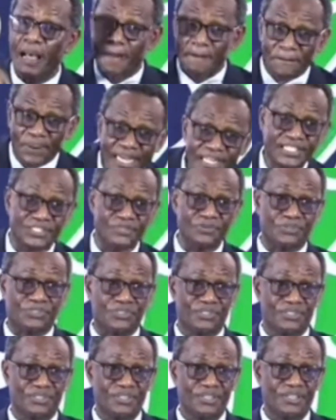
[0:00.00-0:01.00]

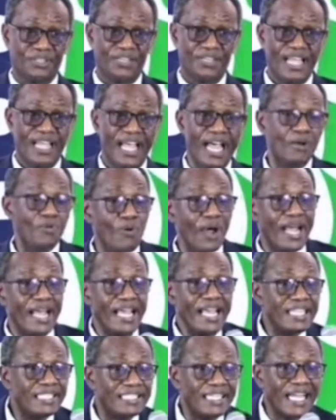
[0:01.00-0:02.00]
pursuit. And we
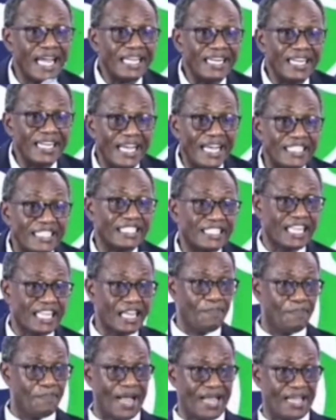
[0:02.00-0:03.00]
were each other's
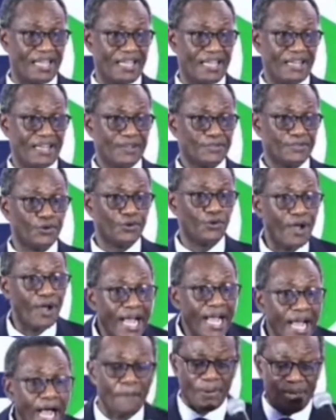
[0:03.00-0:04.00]
keeper. So we were
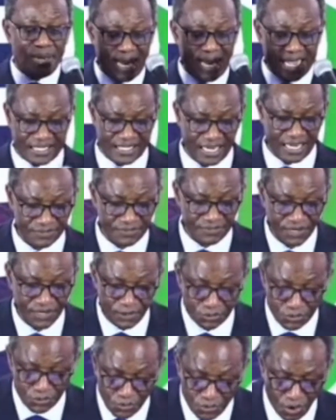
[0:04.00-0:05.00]
helping ourselves
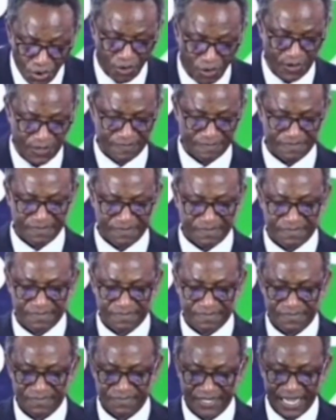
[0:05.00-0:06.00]
to grow.
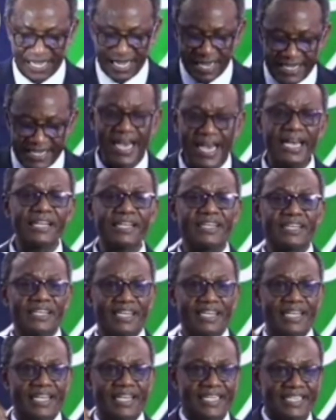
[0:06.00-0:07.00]
And then
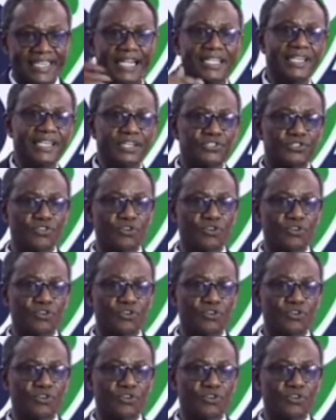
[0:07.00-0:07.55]
that leads to